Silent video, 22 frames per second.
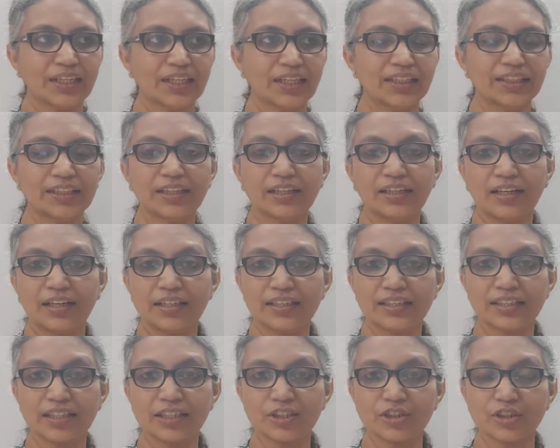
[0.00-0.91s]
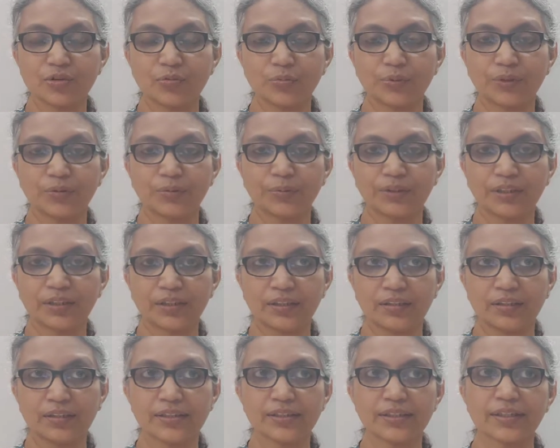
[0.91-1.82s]
In the last session, we
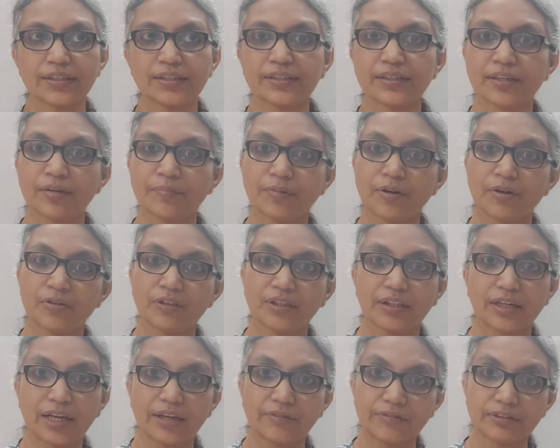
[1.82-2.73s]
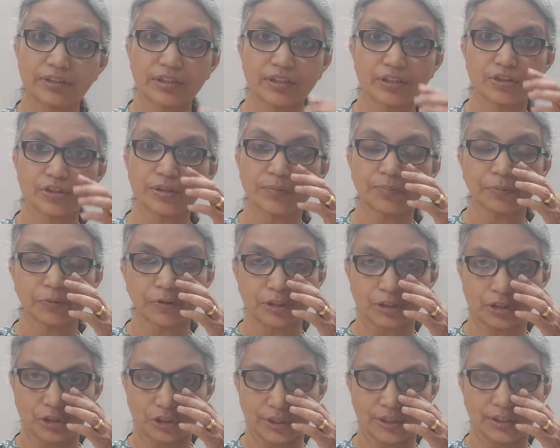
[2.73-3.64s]
were discussing about the gravitational
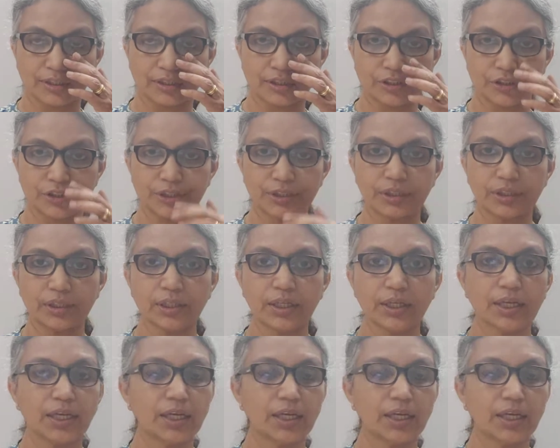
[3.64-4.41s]
potential energy,